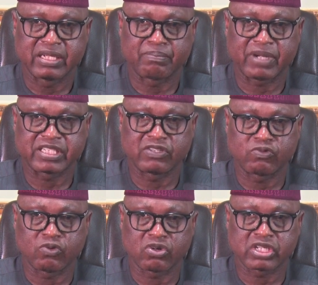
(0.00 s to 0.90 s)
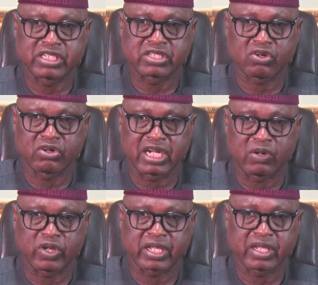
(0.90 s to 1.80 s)
massive work is
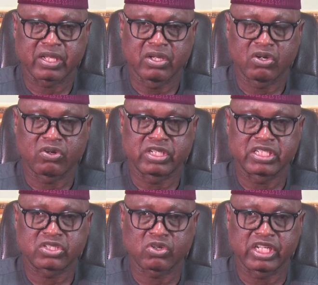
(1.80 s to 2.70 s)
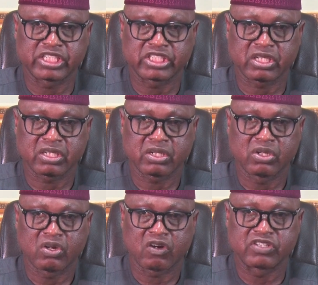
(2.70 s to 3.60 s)
underway on the installation
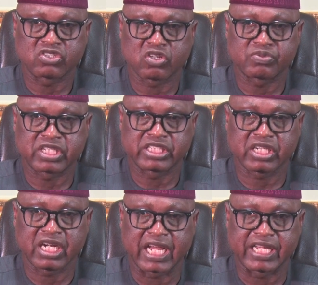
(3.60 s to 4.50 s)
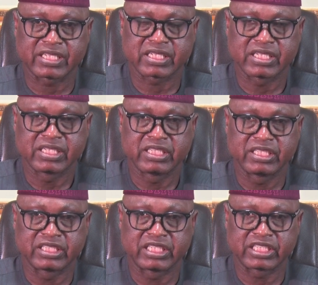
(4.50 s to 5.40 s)
of the substation lines in
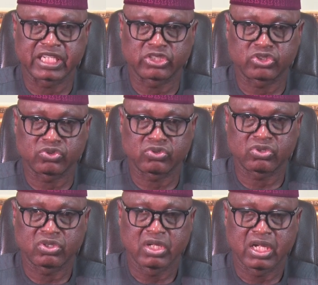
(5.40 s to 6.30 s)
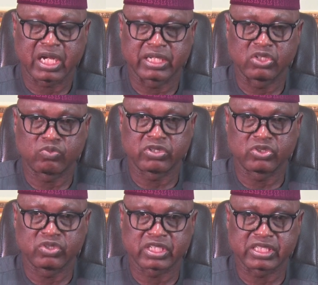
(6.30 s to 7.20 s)
Ijesha and in
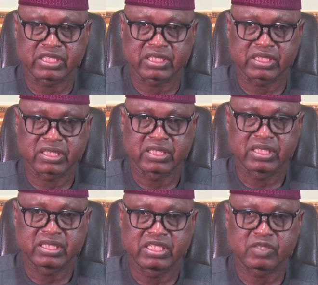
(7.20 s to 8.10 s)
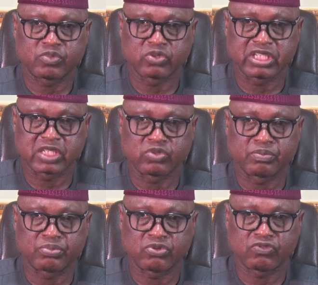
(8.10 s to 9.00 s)
Lupeju Ekiti. This project will
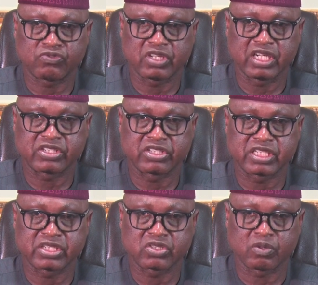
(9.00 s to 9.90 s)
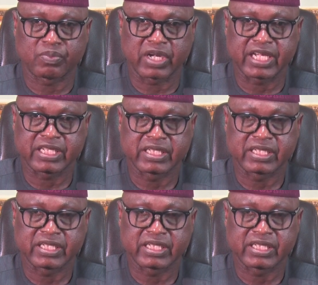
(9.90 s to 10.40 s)
improve electricity supply